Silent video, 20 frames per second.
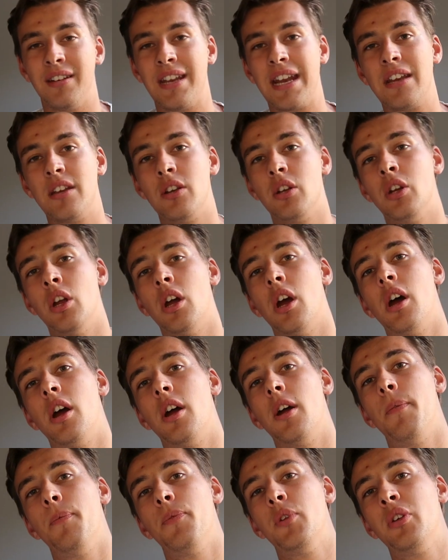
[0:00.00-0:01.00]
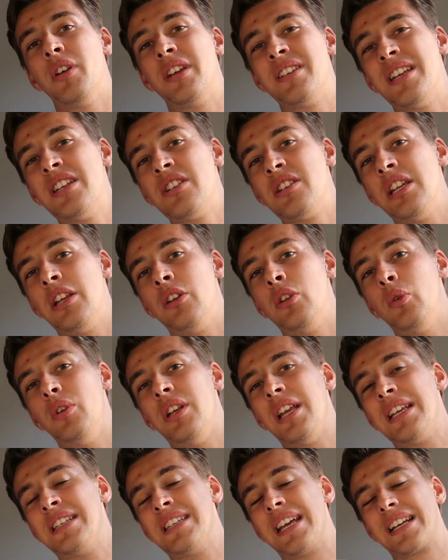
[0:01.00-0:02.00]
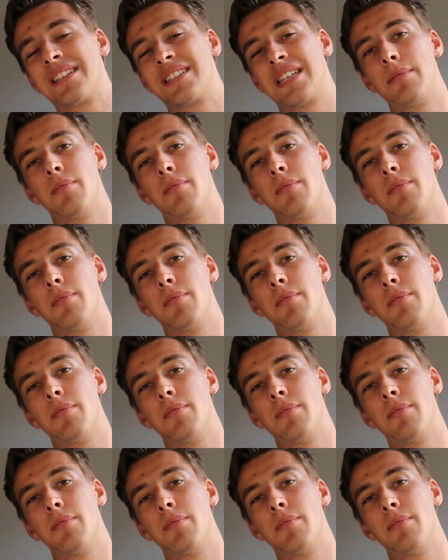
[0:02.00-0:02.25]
Then you essentially do the exact